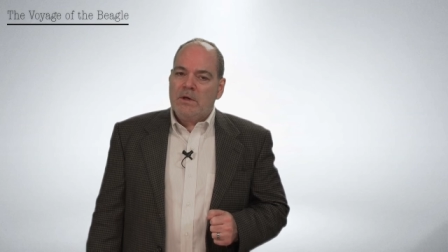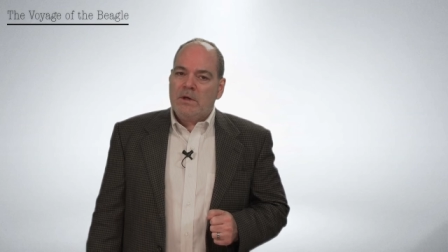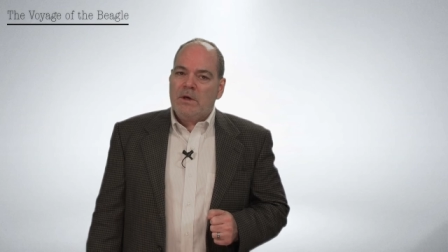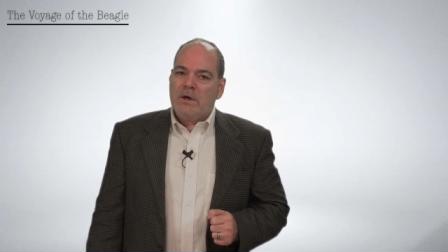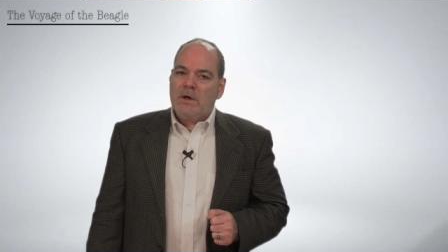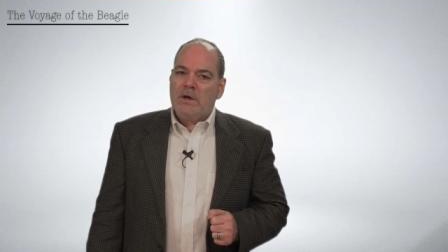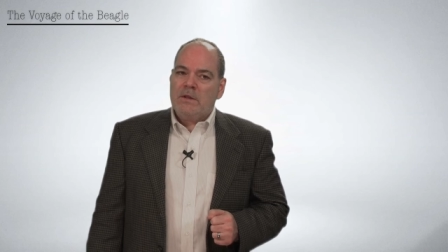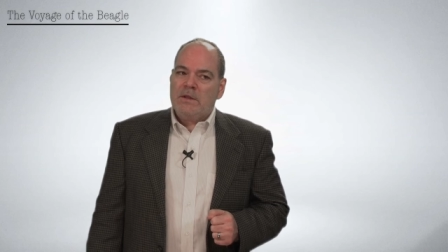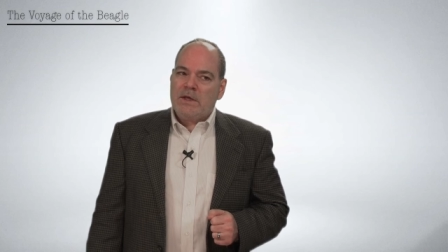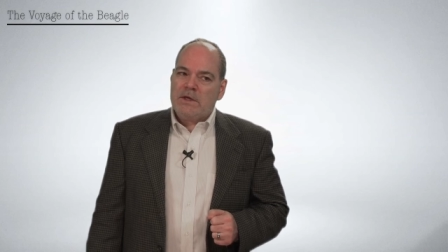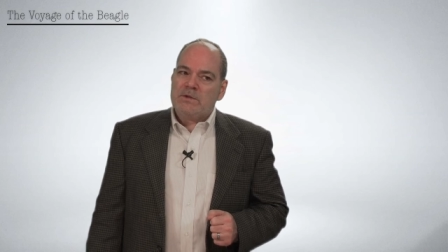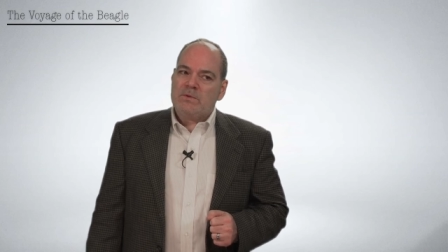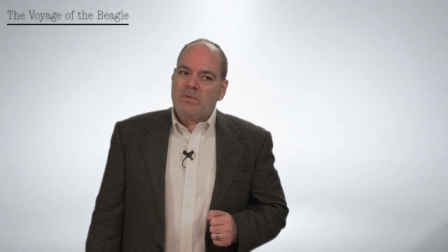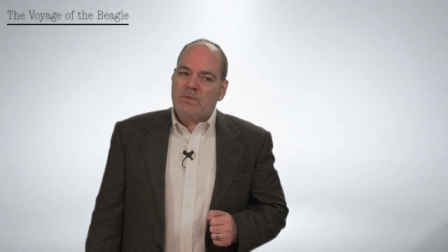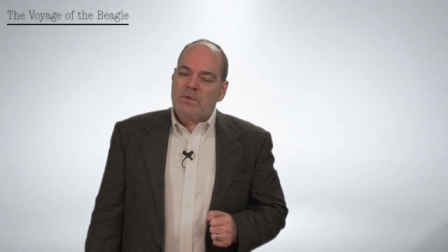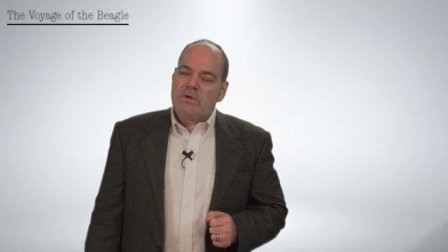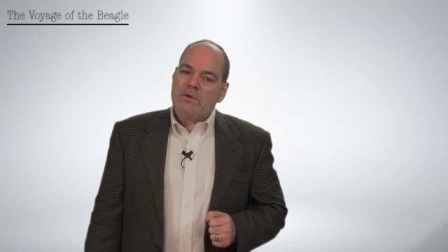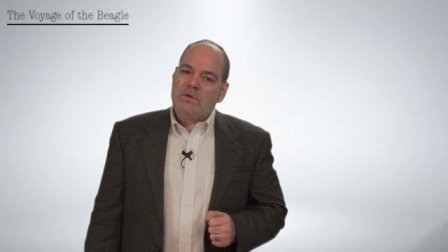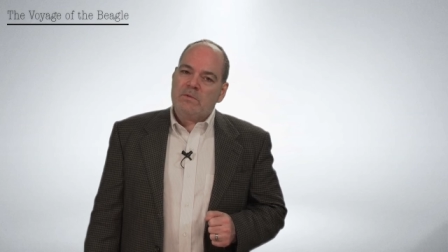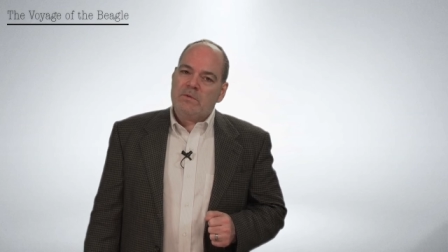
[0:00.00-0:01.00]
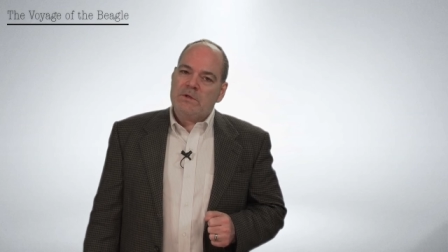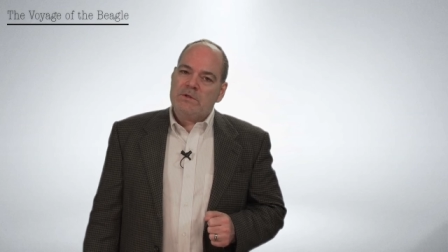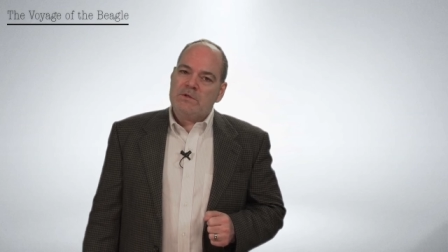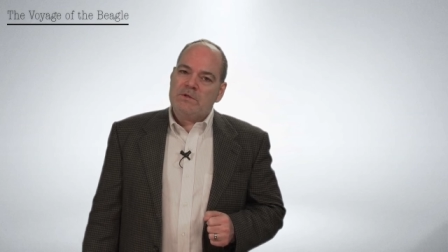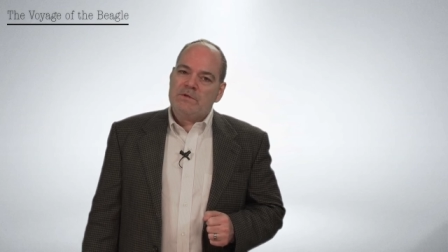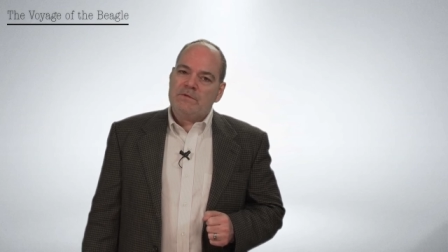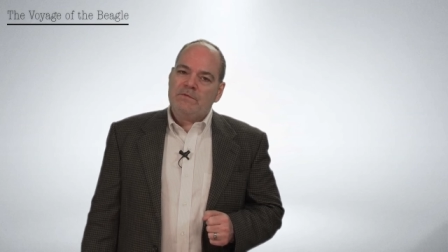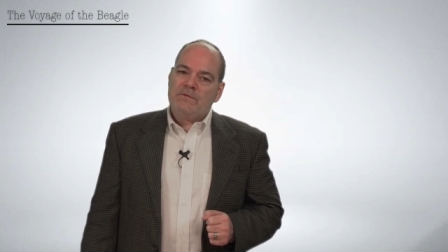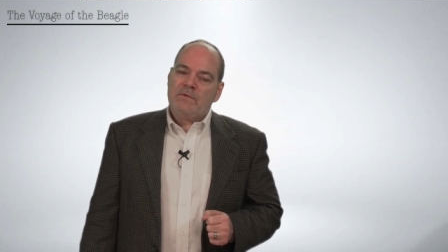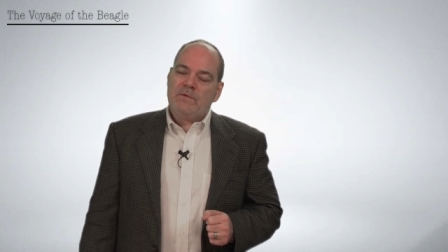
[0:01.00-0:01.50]
uh, and that's one of the
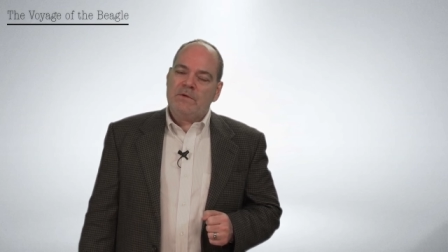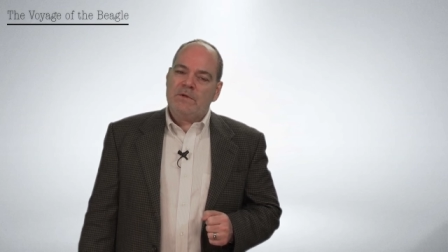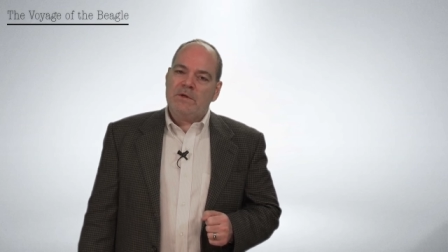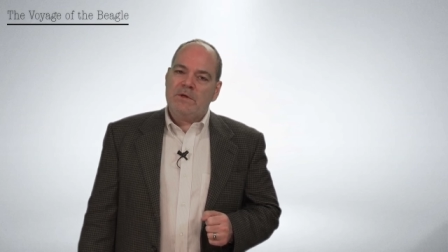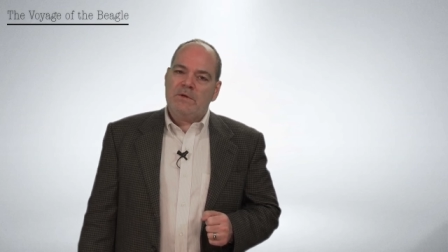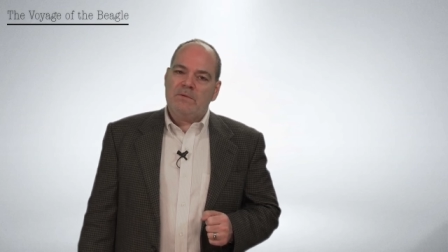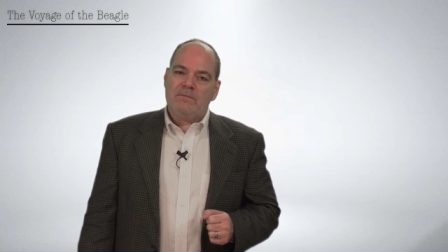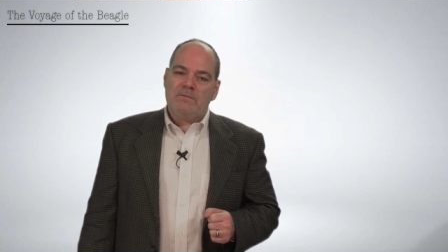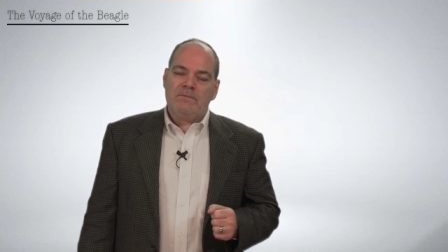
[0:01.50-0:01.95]
reasons for the